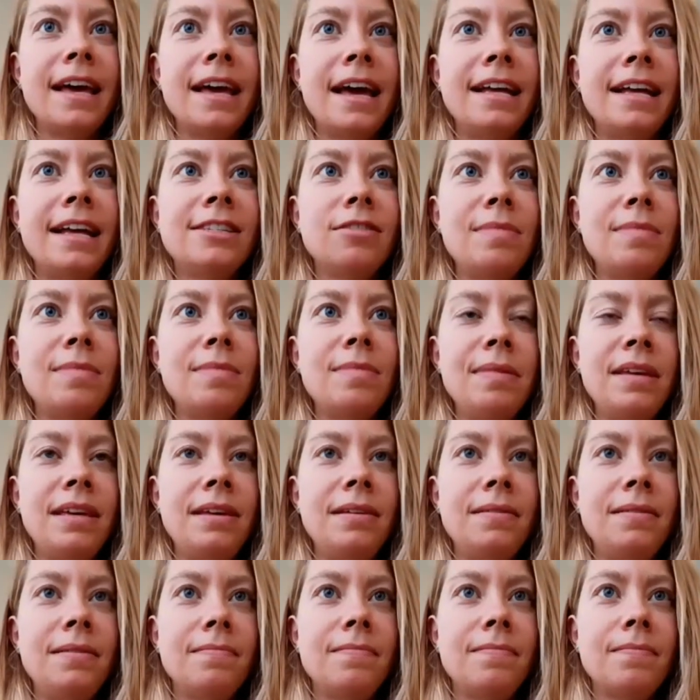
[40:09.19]
and so
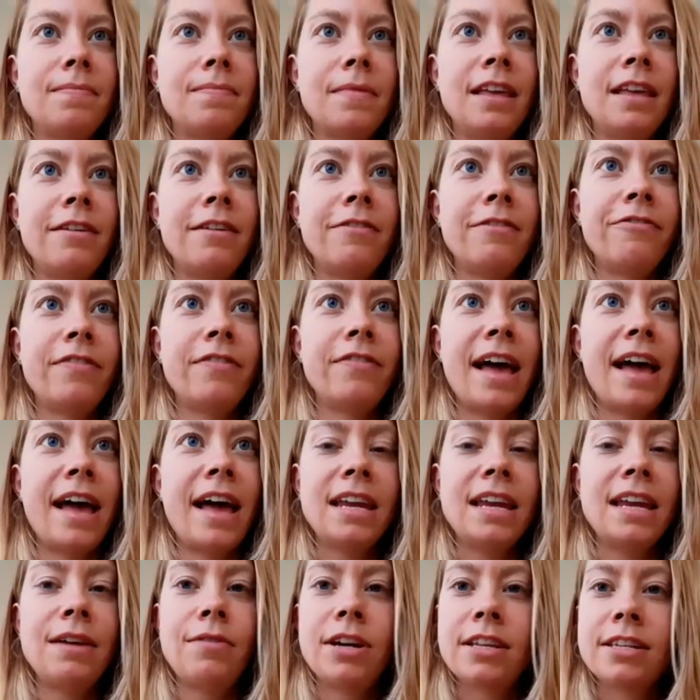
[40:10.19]
maybe if
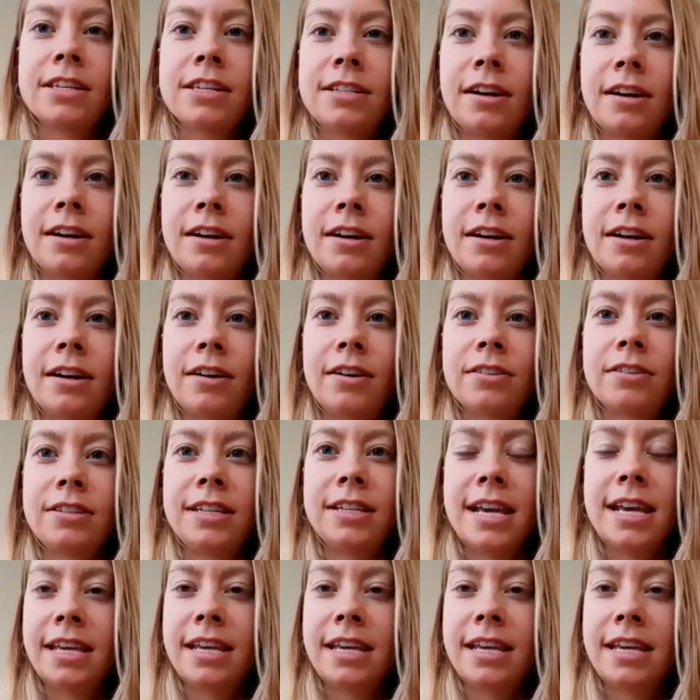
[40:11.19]
Annie were to start